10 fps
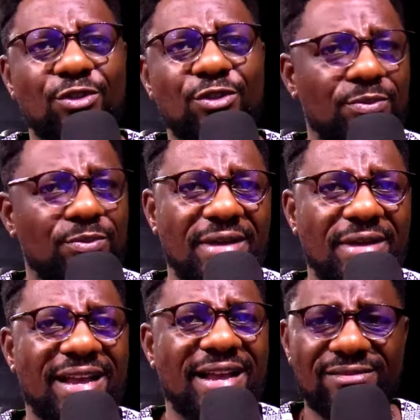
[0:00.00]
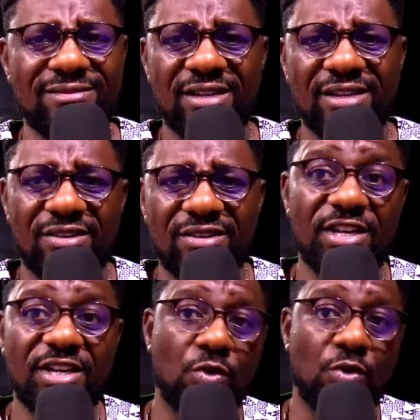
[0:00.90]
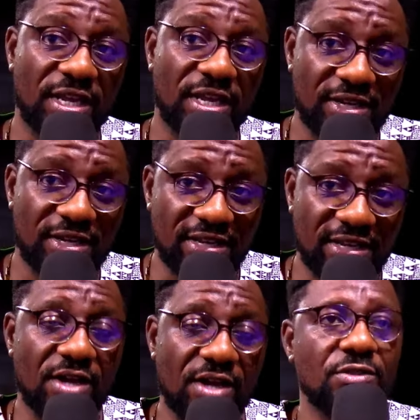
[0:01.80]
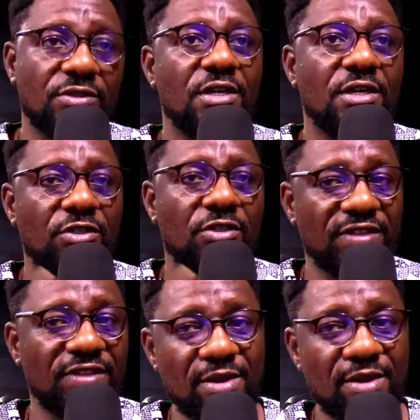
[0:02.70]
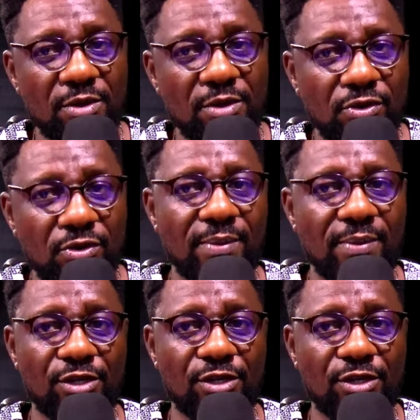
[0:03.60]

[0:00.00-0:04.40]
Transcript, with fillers: I can't really work again in the house because of the early morning program I do.